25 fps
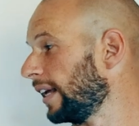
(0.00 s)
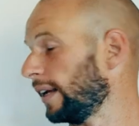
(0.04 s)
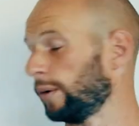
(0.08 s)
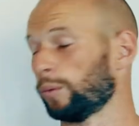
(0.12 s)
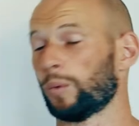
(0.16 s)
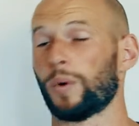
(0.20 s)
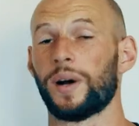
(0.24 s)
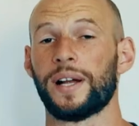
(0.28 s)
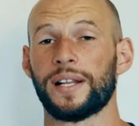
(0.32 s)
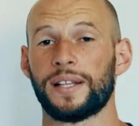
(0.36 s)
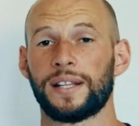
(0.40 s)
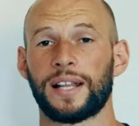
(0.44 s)

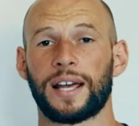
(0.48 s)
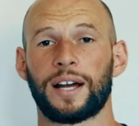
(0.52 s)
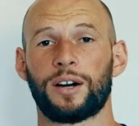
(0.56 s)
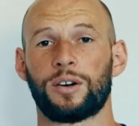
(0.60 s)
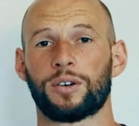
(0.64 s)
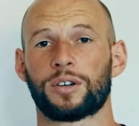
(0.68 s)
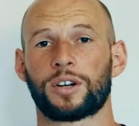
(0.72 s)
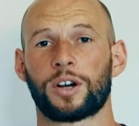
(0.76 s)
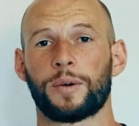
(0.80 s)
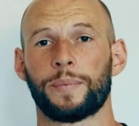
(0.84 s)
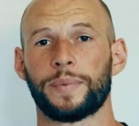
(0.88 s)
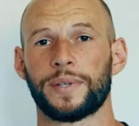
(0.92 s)
It won that
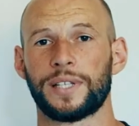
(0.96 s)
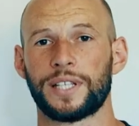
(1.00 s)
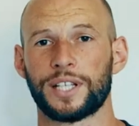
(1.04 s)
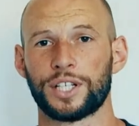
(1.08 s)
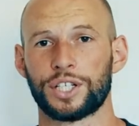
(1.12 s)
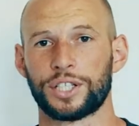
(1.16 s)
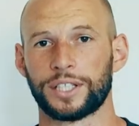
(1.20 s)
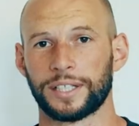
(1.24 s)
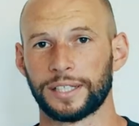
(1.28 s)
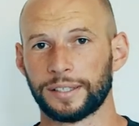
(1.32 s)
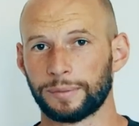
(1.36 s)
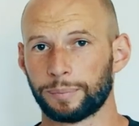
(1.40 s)
whole
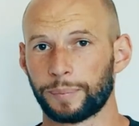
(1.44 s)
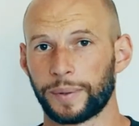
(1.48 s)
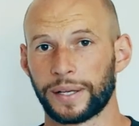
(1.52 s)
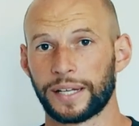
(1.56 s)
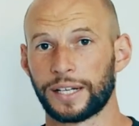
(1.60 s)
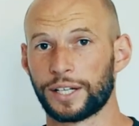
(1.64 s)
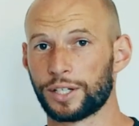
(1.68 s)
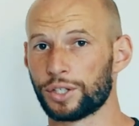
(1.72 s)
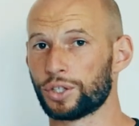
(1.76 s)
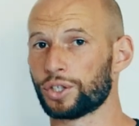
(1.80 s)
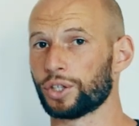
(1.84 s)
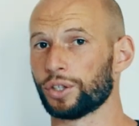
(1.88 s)
competition,
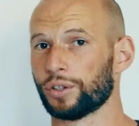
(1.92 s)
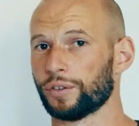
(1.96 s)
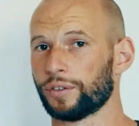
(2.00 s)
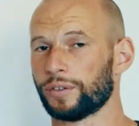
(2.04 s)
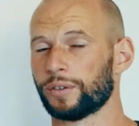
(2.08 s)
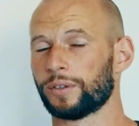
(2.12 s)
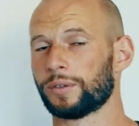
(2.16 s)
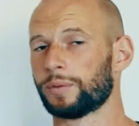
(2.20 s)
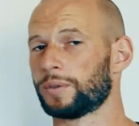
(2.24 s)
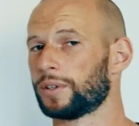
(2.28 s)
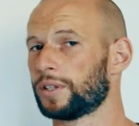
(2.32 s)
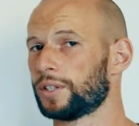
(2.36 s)
beating Joovv,
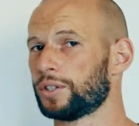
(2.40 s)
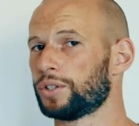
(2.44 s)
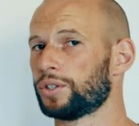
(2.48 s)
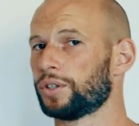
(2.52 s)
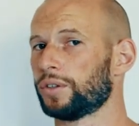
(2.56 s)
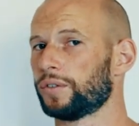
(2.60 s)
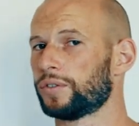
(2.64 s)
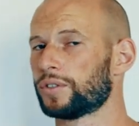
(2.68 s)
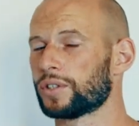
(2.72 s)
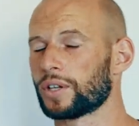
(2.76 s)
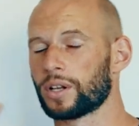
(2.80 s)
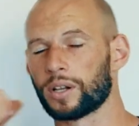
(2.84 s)
the
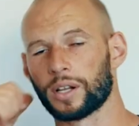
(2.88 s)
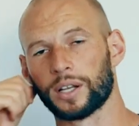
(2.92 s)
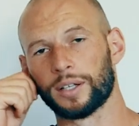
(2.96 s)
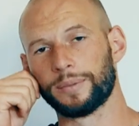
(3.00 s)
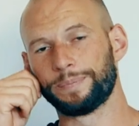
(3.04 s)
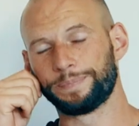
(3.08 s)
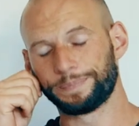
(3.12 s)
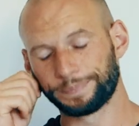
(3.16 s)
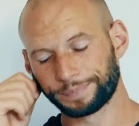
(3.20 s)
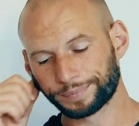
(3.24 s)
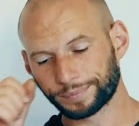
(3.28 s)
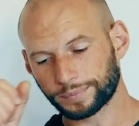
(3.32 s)
Joovv Solo.
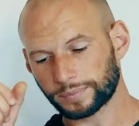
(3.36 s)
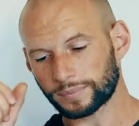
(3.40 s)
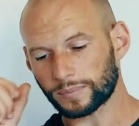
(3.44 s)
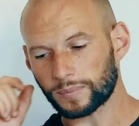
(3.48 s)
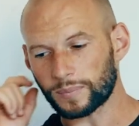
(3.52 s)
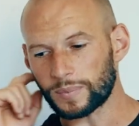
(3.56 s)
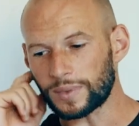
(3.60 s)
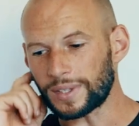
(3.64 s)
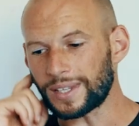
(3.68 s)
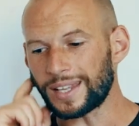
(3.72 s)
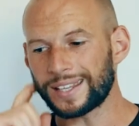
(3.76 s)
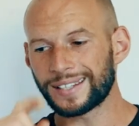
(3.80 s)

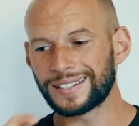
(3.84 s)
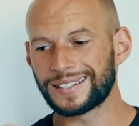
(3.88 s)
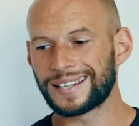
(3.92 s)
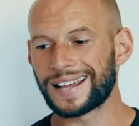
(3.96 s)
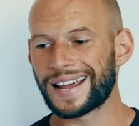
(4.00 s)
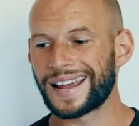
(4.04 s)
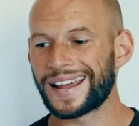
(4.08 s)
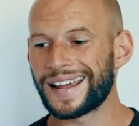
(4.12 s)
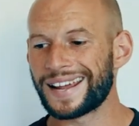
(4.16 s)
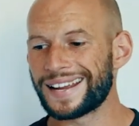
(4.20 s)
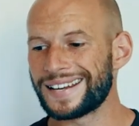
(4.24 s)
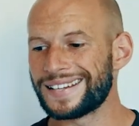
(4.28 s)

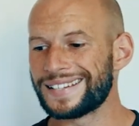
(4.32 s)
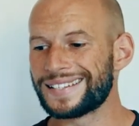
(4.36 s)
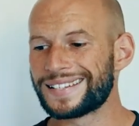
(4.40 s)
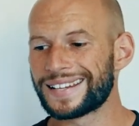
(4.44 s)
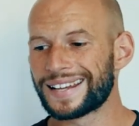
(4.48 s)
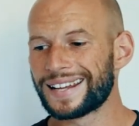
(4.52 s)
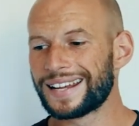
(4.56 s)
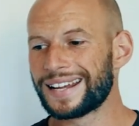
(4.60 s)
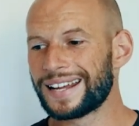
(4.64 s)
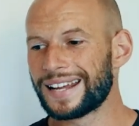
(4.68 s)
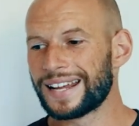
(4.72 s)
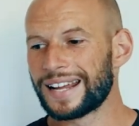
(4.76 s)
And
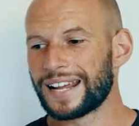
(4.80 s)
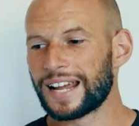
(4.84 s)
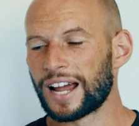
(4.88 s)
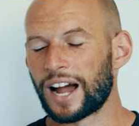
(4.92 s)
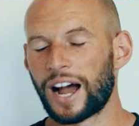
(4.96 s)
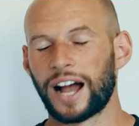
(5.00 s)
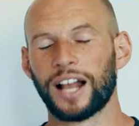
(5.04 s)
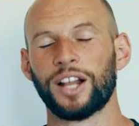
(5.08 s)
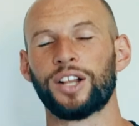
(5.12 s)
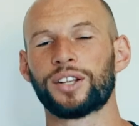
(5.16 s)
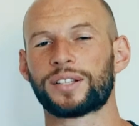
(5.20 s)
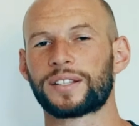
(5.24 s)

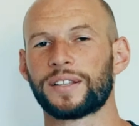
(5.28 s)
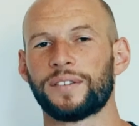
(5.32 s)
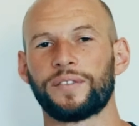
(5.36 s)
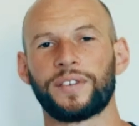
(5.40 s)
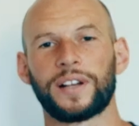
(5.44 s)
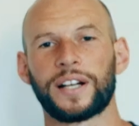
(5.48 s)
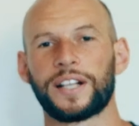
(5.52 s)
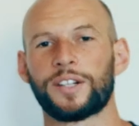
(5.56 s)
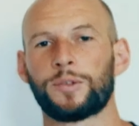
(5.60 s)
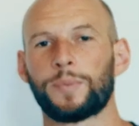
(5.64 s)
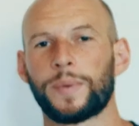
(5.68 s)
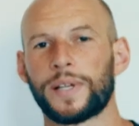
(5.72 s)
I looked at
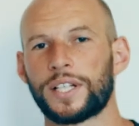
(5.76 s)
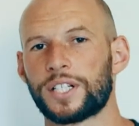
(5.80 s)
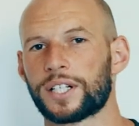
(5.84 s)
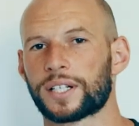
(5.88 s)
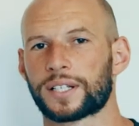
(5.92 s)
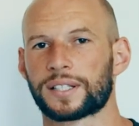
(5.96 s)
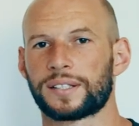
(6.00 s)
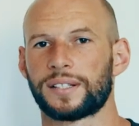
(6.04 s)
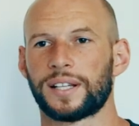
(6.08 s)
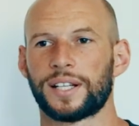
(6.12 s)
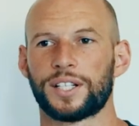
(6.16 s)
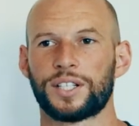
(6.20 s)
various
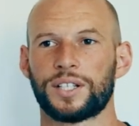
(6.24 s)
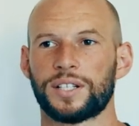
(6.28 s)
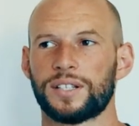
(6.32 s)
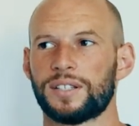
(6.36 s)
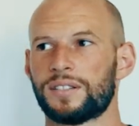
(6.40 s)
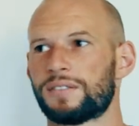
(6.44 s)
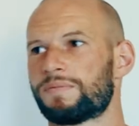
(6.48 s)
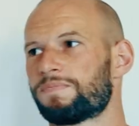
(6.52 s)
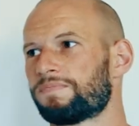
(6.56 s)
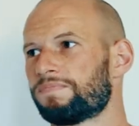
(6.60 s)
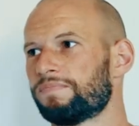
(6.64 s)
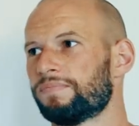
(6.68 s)
metrics such
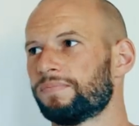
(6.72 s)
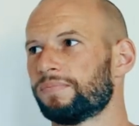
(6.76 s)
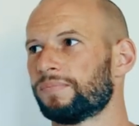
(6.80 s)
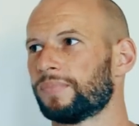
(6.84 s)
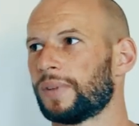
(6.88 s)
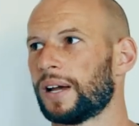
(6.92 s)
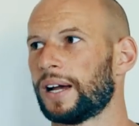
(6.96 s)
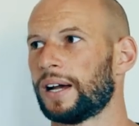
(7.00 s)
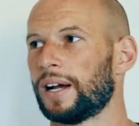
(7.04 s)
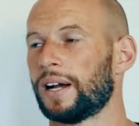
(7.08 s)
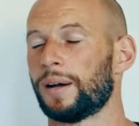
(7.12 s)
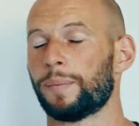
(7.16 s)
as
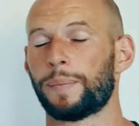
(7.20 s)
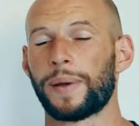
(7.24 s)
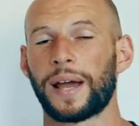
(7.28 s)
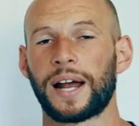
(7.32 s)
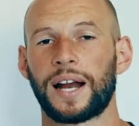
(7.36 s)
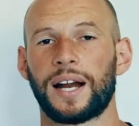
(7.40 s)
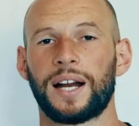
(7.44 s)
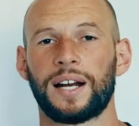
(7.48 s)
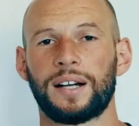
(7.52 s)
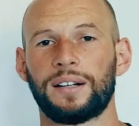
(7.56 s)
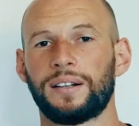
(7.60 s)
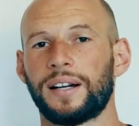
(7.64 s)

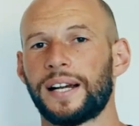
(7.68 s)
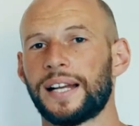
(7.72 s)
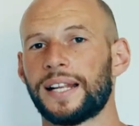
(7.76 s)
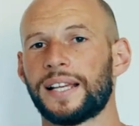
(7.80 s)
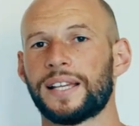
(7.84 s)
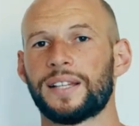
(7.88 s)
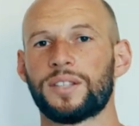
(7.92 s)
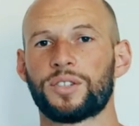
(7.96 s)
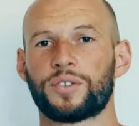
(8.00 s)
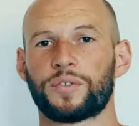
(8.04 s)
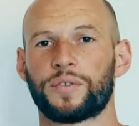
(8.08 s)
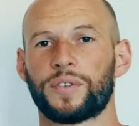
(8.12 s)
power,
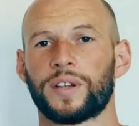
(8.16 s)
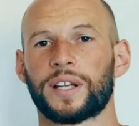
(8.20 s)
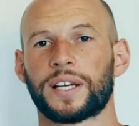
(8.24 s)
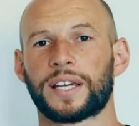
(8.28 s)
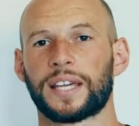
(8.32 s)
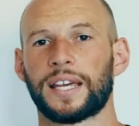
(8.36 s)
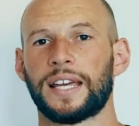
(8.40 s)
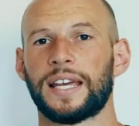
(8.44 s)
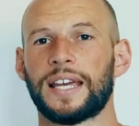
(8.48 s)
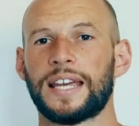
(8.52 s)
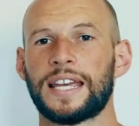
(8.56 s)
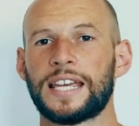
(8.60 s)
radiance,
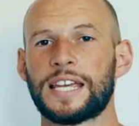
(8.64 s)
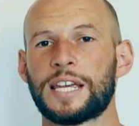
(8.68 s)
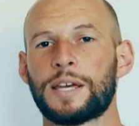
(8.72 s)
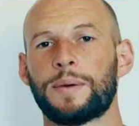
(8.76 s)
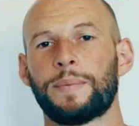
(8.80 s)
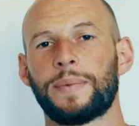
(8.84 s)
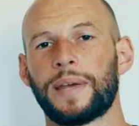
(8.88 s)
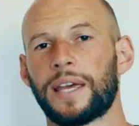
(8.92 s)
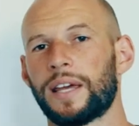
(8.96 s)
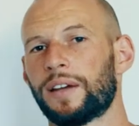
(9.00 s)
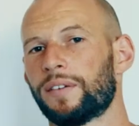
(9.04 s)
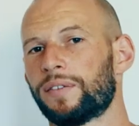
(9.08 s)
flicker,
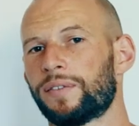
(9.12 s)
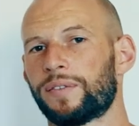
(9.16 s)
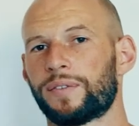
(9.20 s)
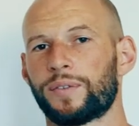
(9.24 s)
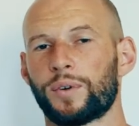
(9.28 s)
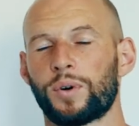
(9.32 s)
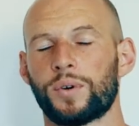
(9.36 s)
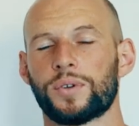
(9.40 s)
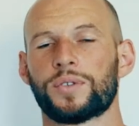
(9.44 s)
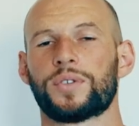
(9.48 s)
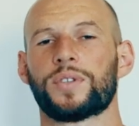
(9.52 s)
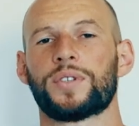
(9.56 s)
EMF,
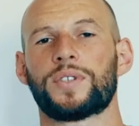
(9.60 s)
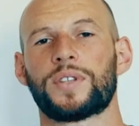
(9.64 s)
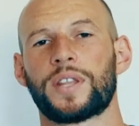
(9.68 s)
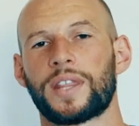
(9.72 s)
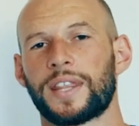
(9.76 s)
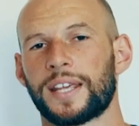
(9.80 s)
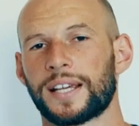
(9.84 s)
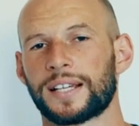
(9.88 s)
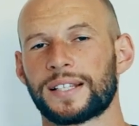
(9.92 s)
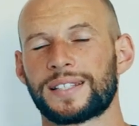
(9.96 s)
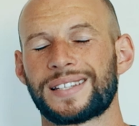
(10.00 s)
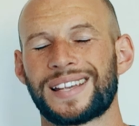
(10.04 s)
all sorts of
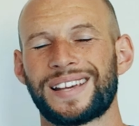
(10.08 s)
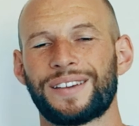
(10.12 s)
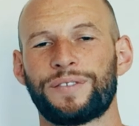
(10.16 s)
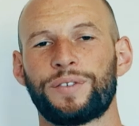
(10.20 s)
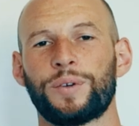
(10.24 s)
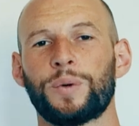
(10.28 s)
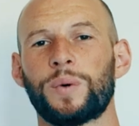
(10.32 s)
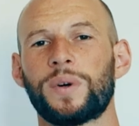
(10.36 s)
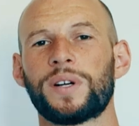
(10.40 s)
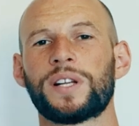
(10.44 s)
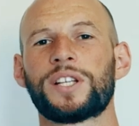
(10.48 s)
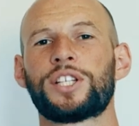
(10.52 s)
things. If
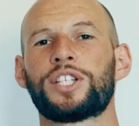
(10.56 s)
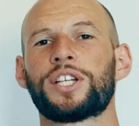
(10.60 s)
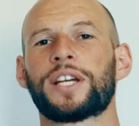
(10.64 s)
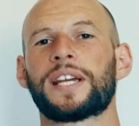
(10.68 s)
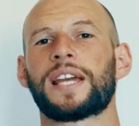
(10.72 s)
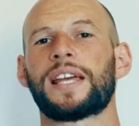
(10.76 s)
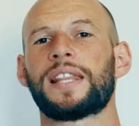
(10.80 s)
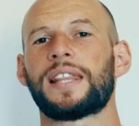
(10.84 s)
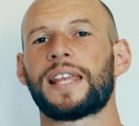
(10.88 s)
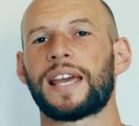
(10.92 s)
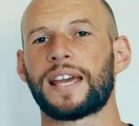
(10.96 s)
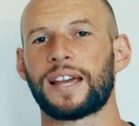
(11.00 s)
you want to
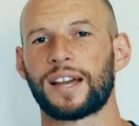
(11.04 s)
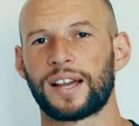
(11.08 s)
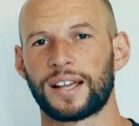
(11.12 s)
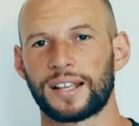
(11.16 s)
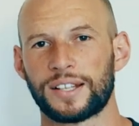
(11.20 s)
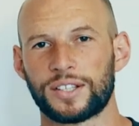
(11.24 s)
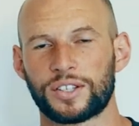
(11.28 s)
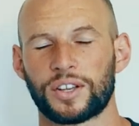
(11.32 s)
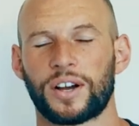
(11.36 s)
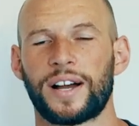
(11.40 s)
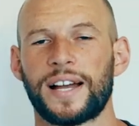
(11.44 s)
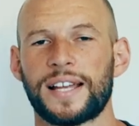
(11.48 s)
check out that
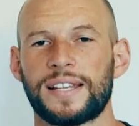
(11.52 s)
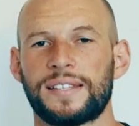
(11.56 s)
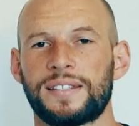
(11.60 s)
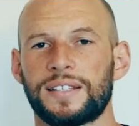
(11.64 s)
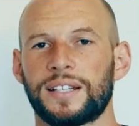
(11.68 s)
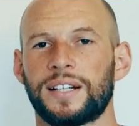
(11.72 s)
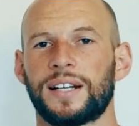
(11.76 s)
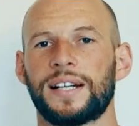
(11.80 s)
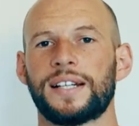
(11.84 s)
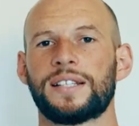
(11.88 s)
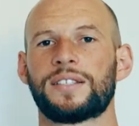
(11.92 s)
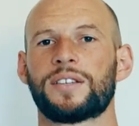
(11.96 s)
entire
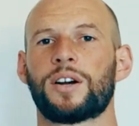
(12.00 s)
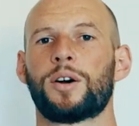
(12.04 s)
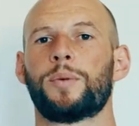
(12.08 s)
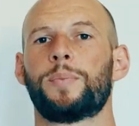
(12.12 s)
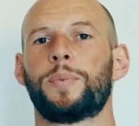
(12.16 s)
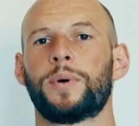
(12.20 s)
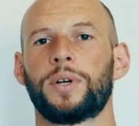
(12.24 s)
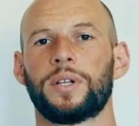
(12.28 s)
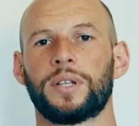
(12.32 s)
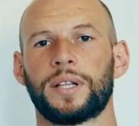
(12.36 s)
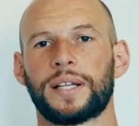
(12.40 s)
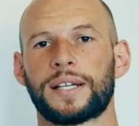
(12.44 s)
series, I'll
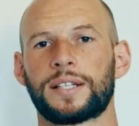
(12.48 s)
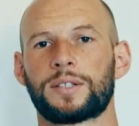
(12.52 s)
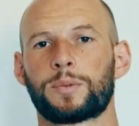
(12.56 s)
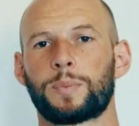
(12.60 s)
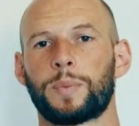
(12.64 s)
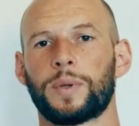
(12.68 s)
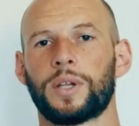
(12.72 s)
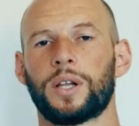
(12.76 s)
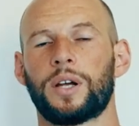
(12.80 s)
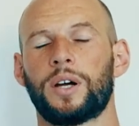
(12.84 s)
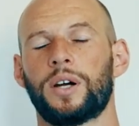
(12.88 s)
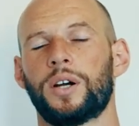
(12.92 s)
put links
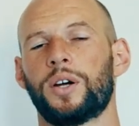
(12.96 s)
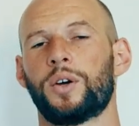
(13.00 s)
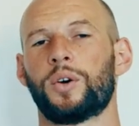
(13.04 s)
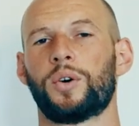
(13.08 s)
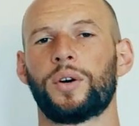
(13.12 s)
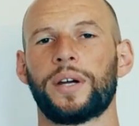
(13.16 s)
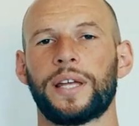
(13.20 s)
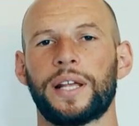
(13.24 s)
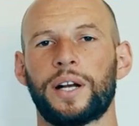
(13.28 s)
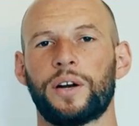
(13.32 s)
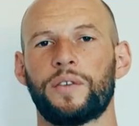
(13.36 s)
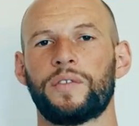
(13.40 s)
below
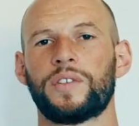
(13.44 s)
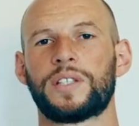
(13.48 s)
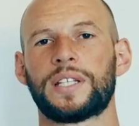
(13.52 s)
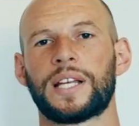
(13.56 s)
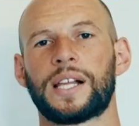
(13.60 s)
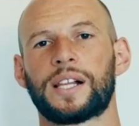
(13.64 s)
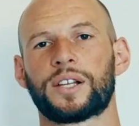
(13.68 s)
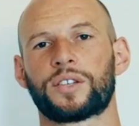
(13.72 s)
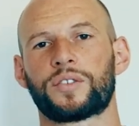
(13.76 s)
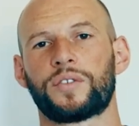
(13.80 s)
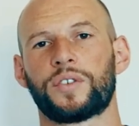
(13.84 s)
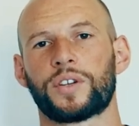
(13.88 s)
or head over to
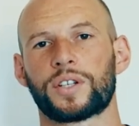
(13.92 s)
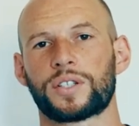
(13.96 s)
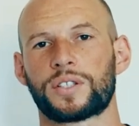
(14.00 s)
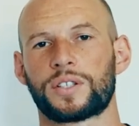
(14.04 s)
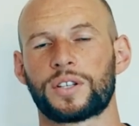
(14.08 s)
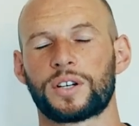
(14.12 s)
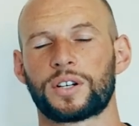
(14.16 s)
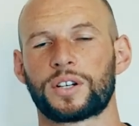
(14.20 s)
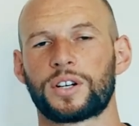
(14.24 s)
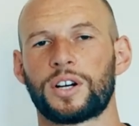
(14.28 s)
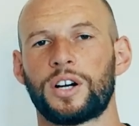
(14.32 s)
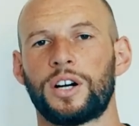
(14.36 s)

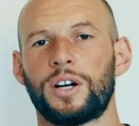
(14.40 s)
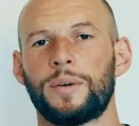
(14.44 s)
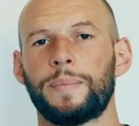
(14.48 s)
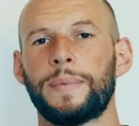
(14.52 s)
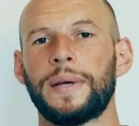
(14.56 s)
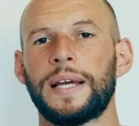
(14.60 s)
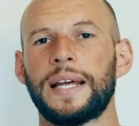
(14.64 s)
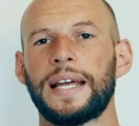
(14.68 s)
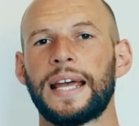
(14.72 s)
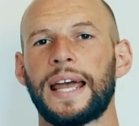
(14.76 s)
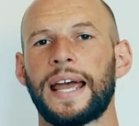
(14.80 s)
alexfergus.com